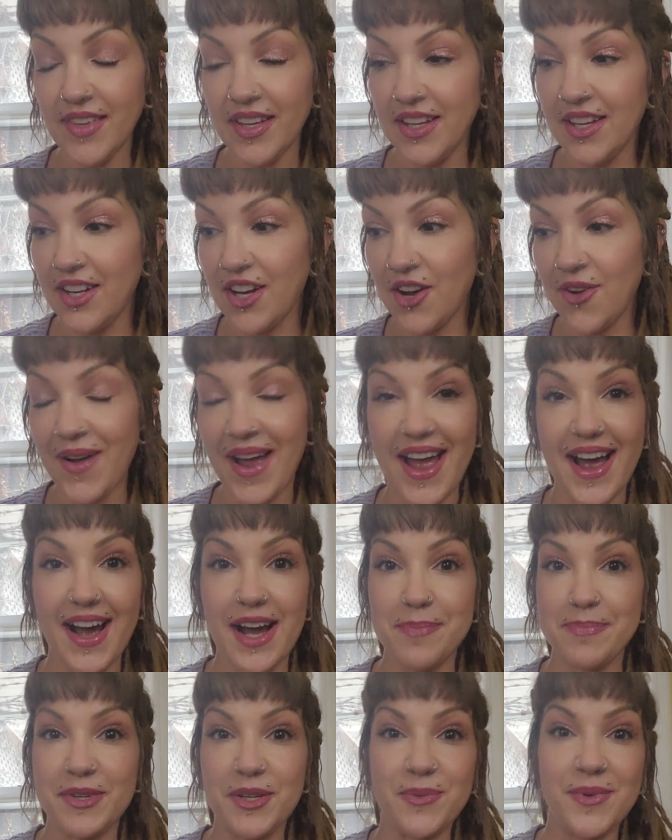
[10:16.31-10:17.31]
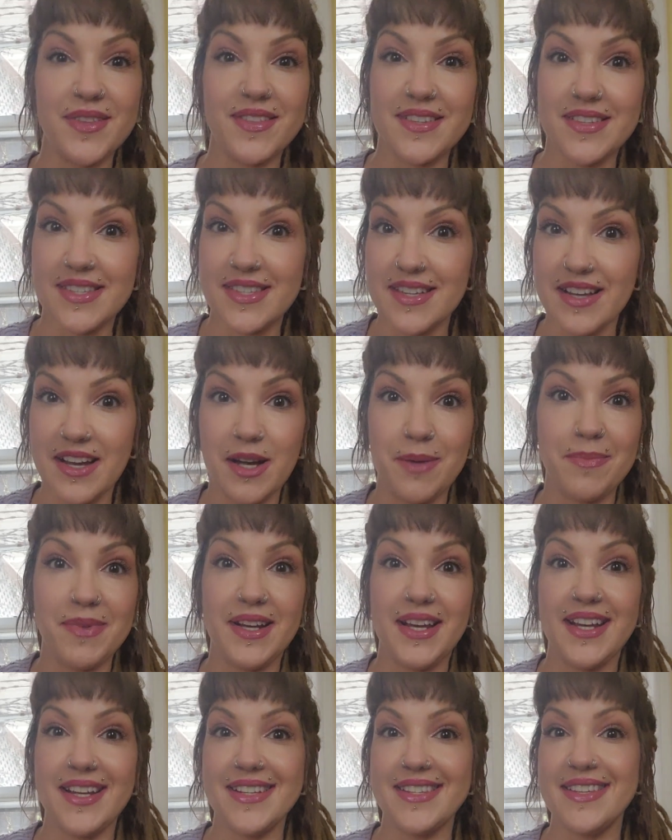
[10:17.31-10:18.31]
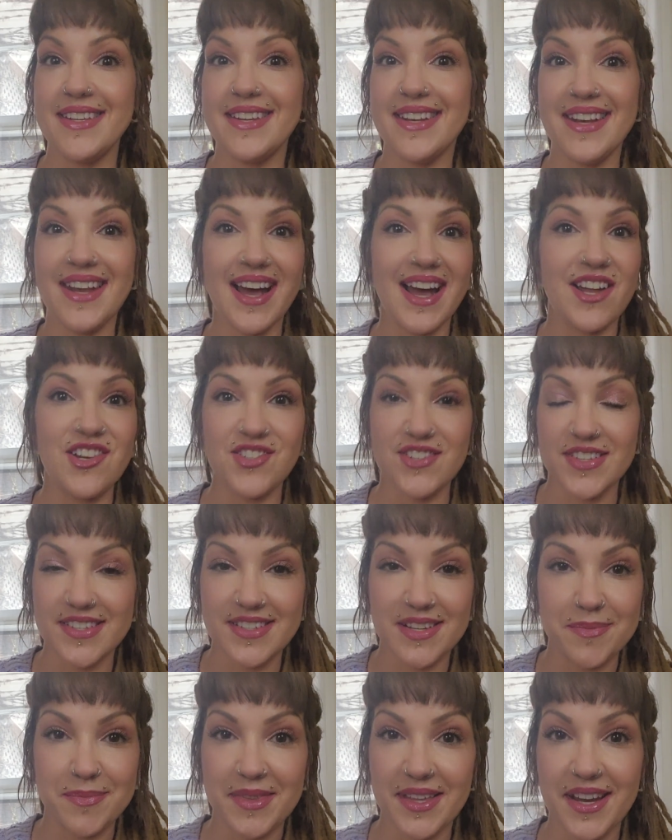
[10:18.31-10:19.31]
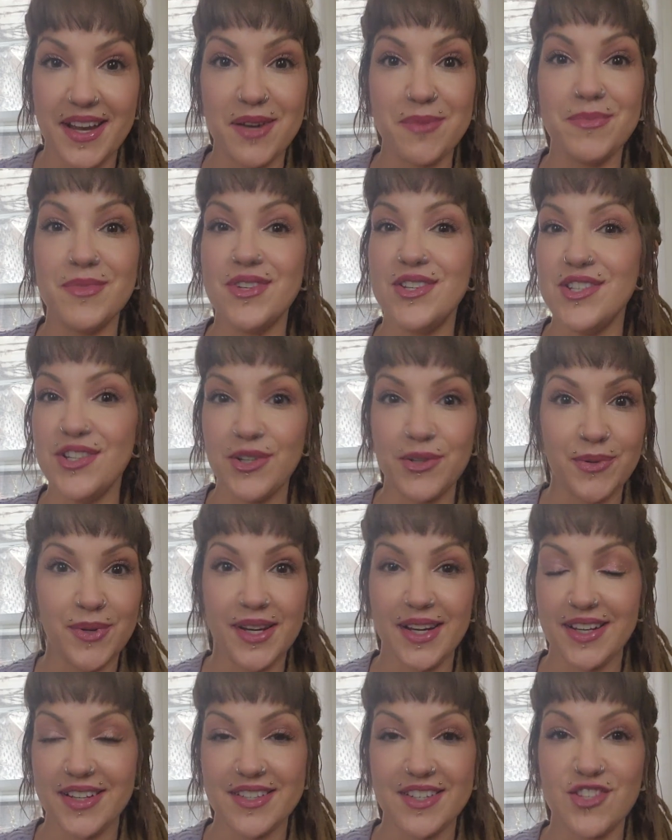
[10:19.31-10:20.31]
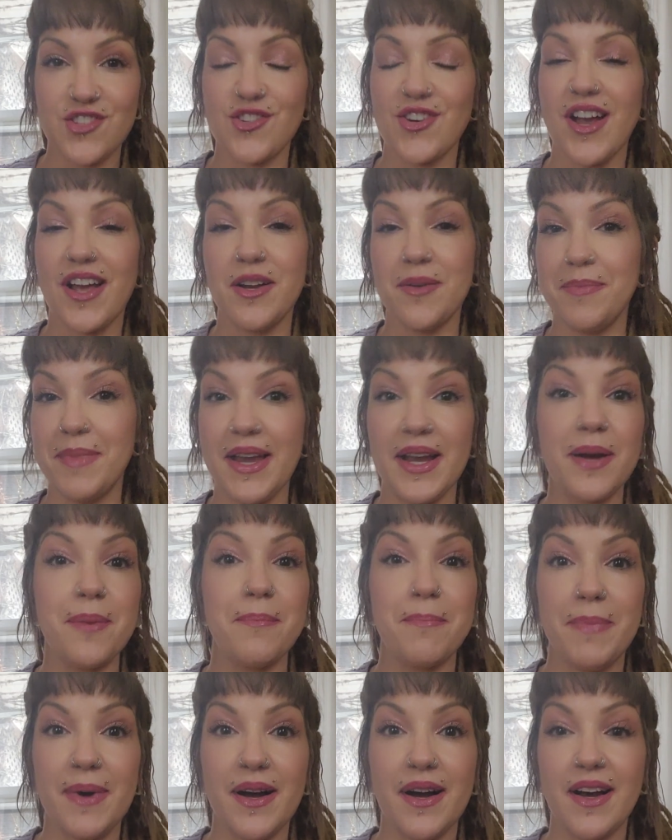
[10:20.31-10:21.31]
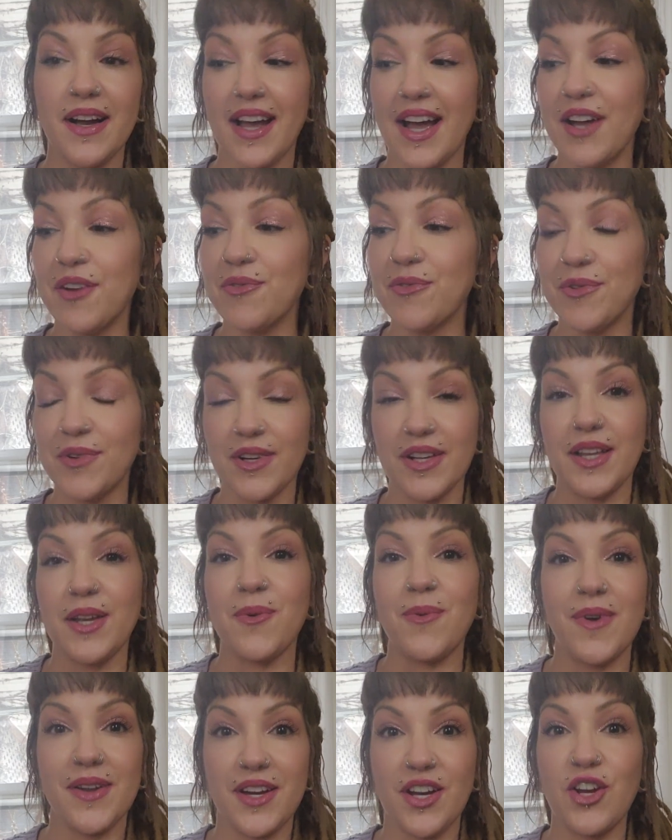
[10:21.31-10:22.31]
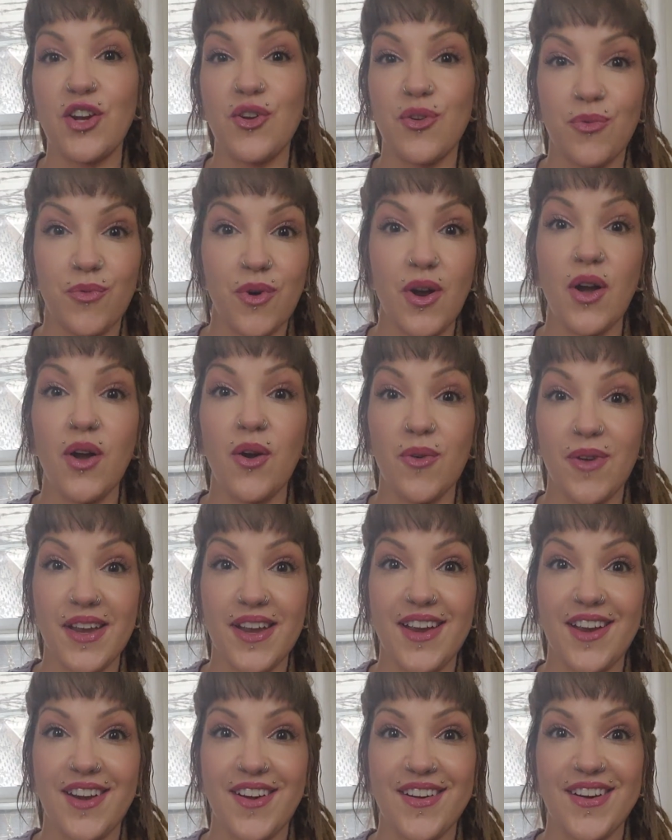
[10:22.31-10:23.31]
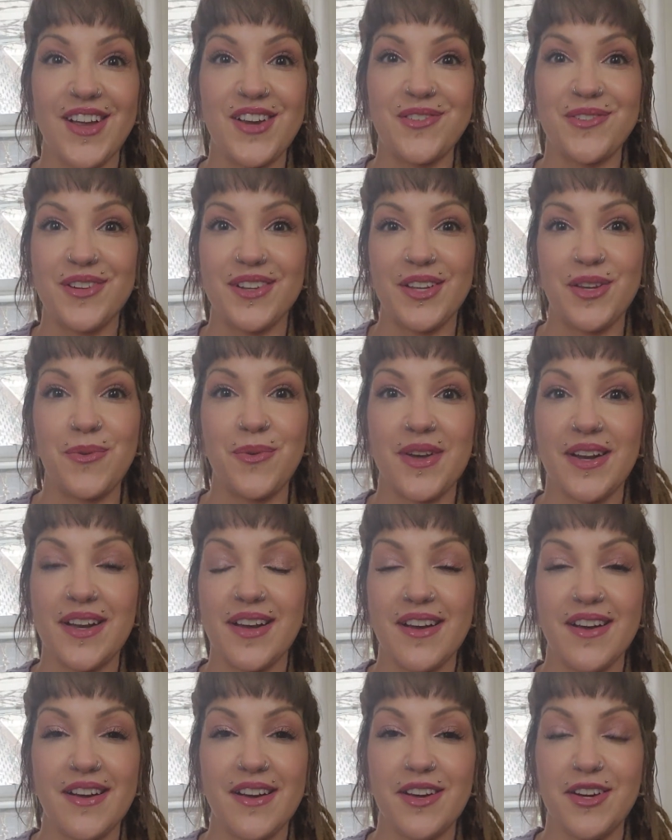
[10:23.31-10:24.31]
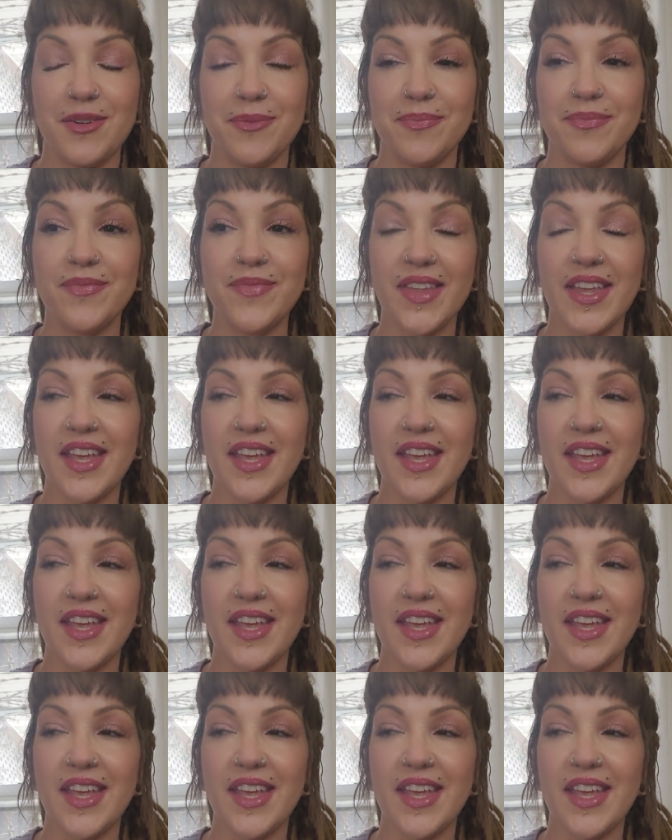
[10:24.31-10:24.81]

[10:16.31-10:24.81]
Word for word: you know, happy with this company. It's not just something I'm doing to try to make a buck. I really want to grow here and I really want to um,